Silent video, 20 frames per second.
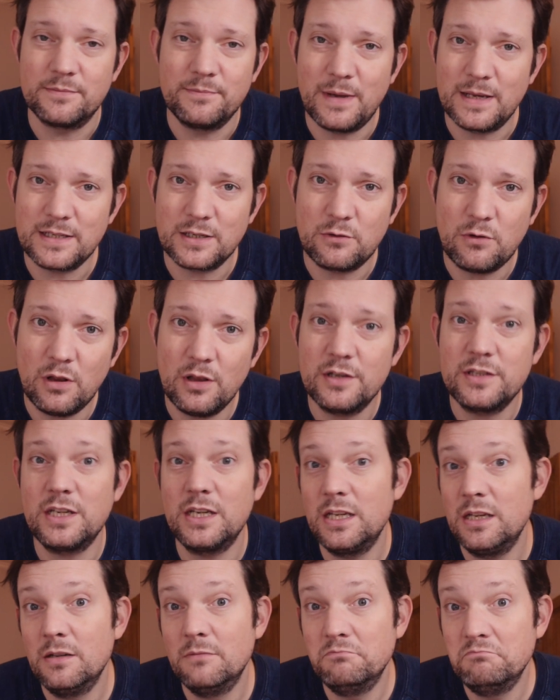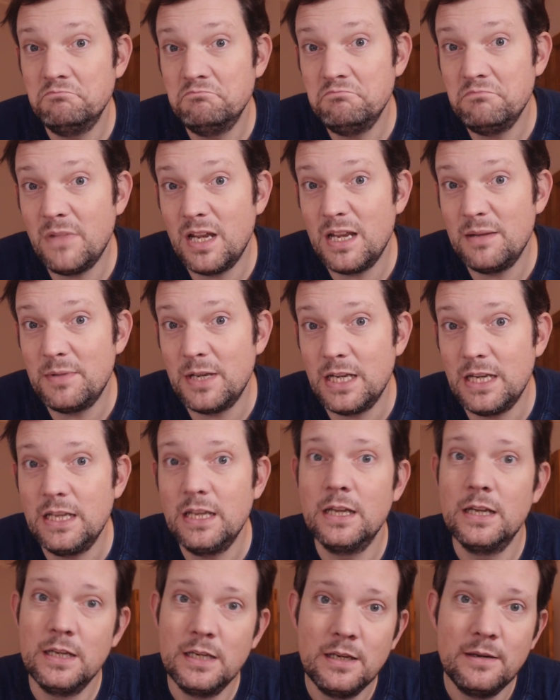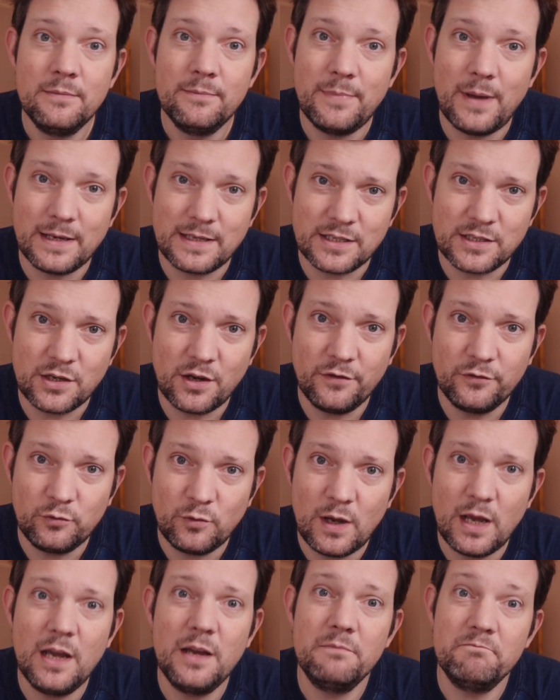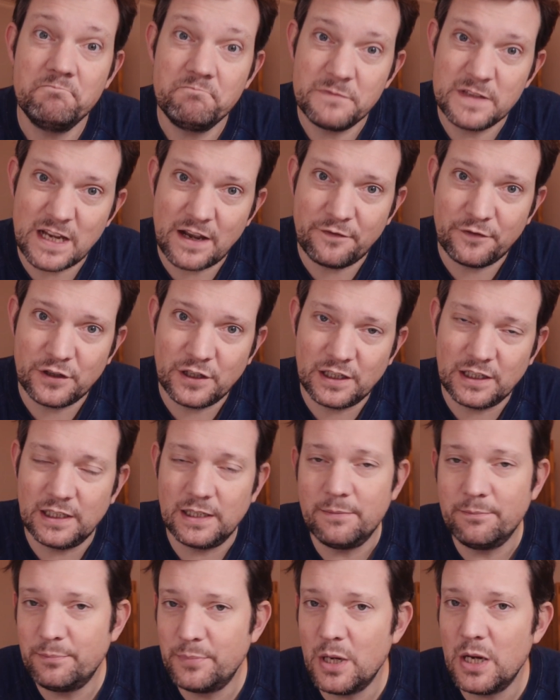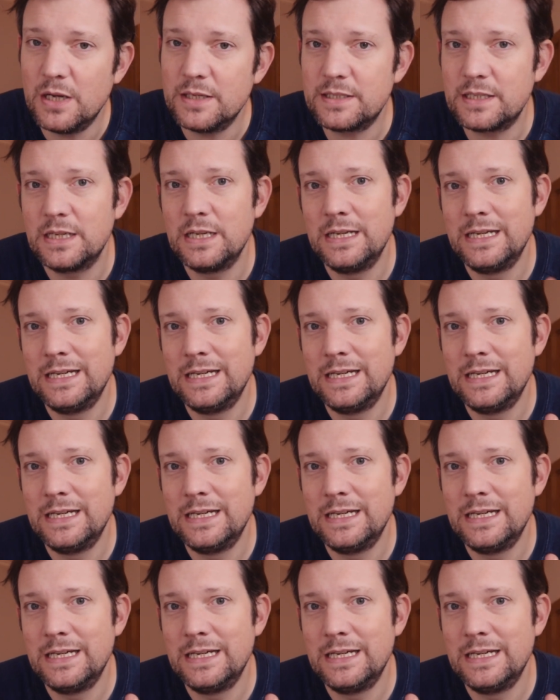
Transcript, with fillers: Better quality, maybe, better software, definitely, but